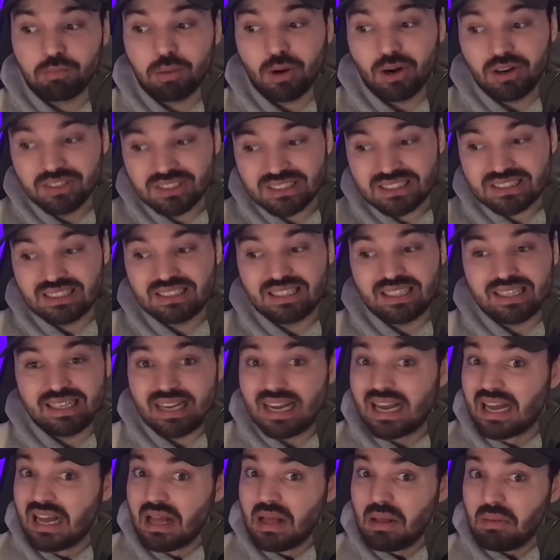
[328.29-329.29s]

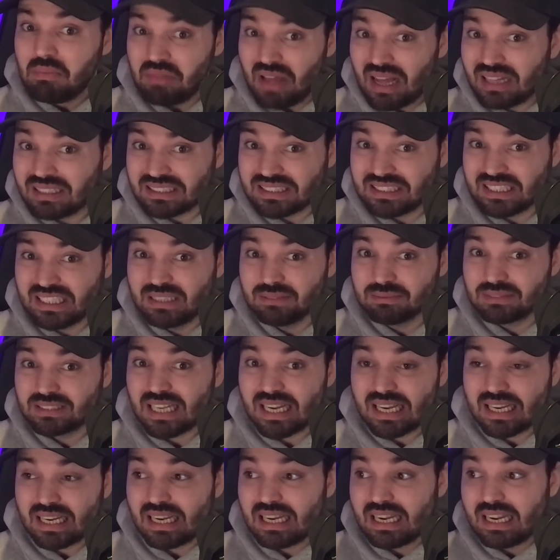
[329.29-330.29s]
Personally, that seems
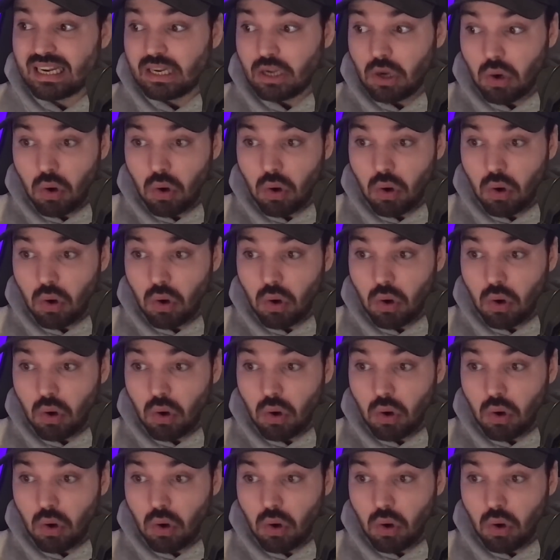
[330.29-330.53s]
like a